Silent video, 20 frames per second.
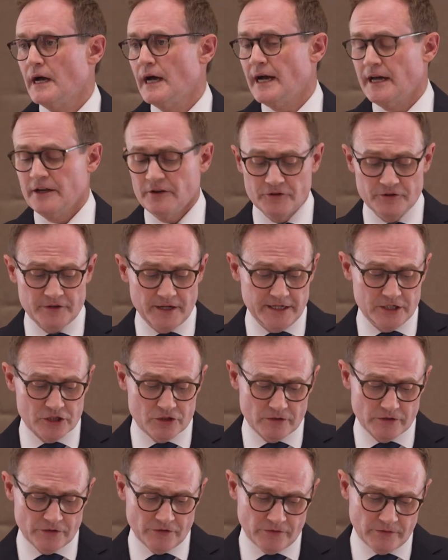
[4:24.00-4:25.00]
and
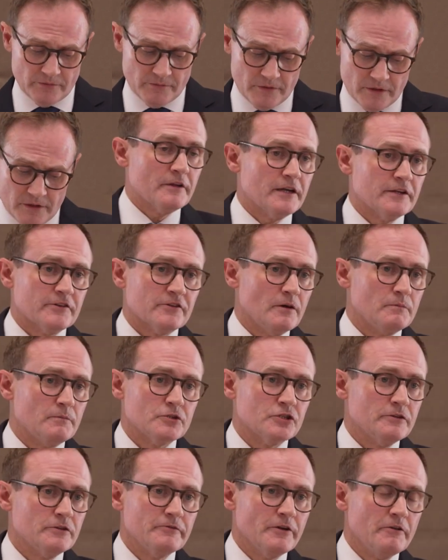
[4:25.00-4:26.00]
dangerous. Keir Starmer
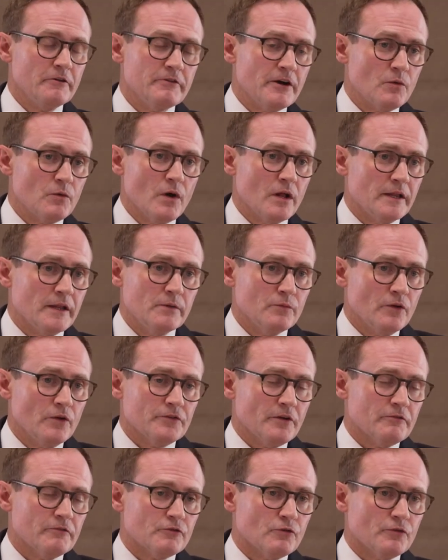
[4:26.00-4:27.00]
should have known very well. He was,
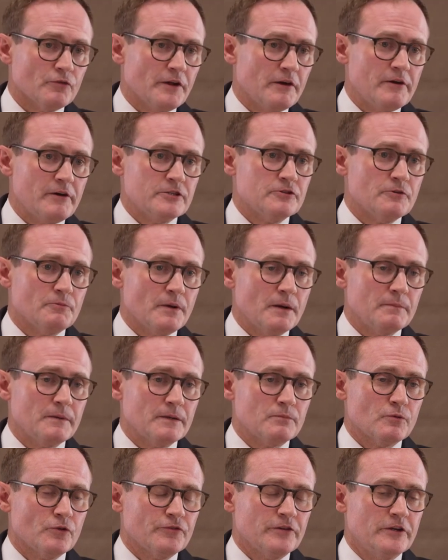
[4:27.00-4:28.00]
after all, Director of
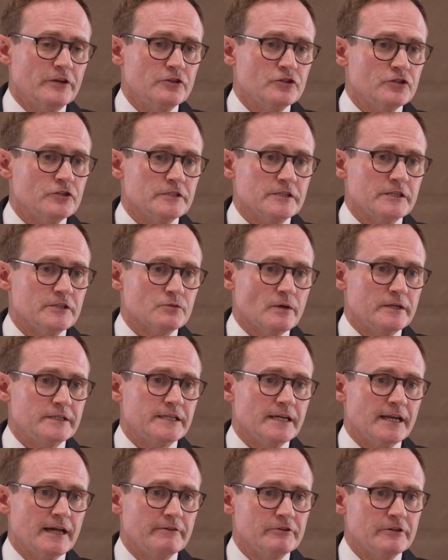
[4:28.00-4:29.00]
Public Prosecutions in
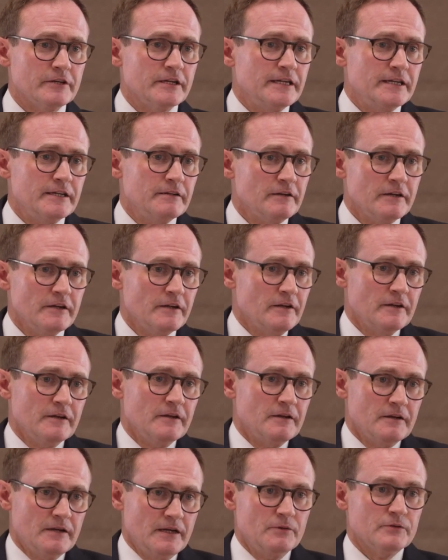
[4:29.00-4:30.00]
2011.
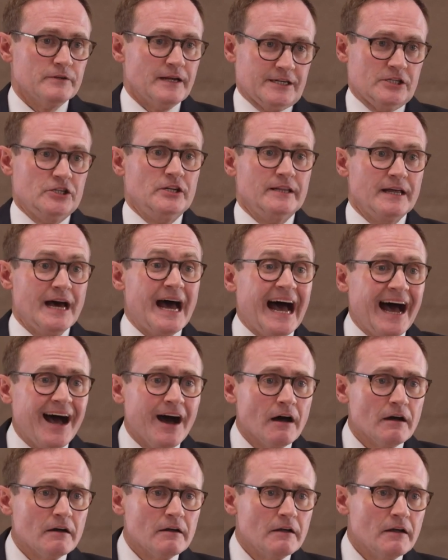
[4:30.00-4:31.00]
He was actually there.
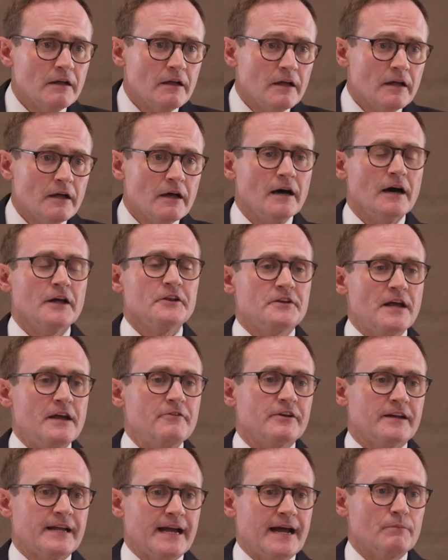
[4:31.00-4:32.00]
And
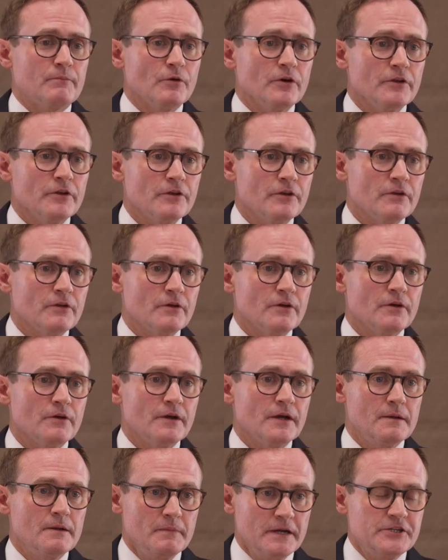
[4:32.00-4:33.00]
David Cameron
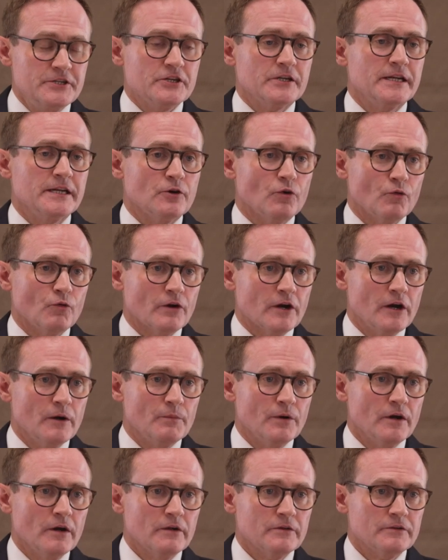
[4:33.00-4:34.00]
immediately called
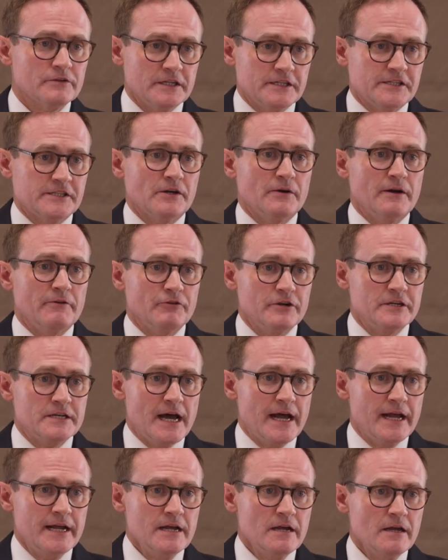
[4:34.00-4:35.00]
Cobra, did so every
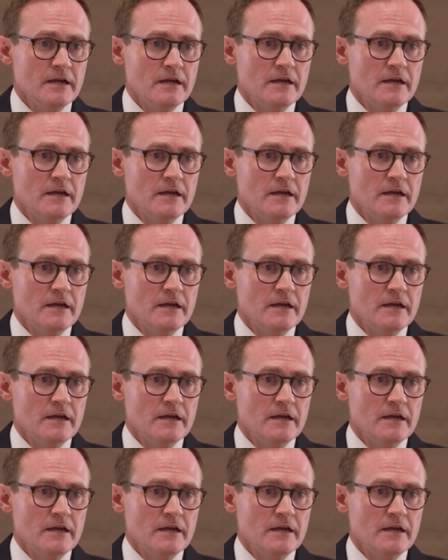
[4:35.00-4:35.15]
day,